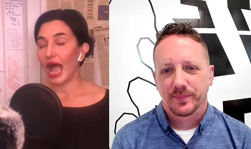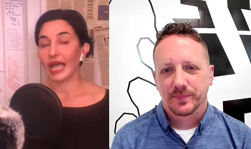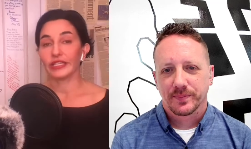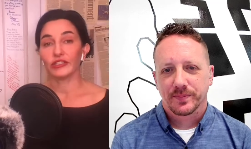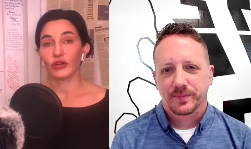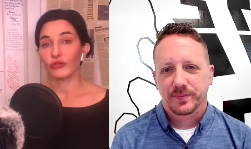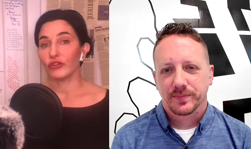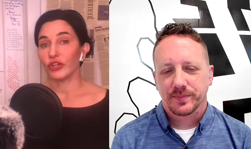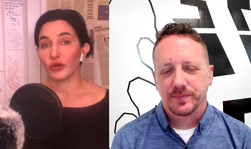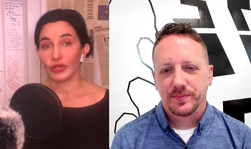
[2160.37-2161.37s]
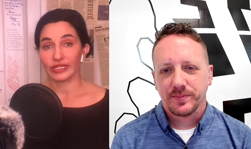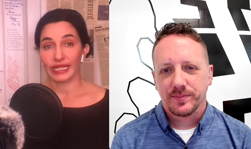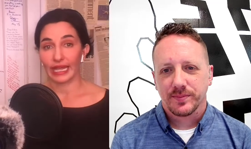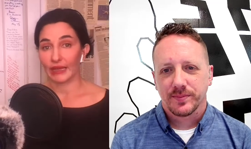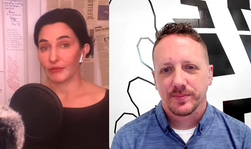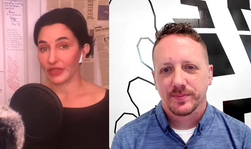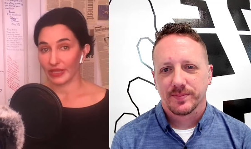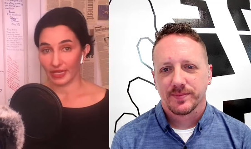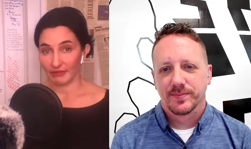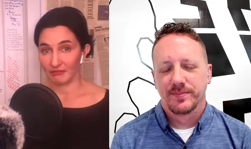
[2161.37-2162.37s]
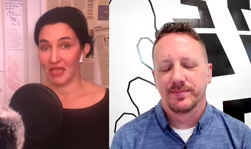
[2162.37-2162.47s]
Speaker 1: I don't know a damn thing.